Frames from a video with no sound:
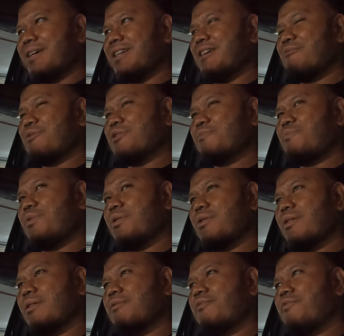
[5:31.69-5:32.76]
and then we
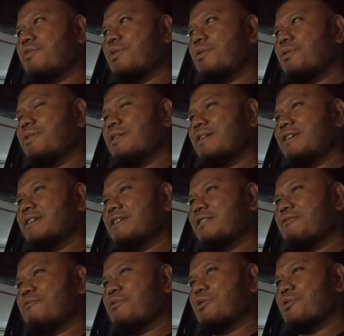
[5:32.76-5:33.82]
spoke on the phone
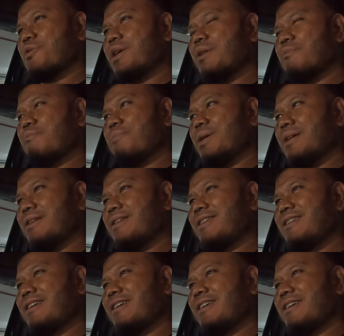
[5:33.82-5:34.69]
for quite a bit.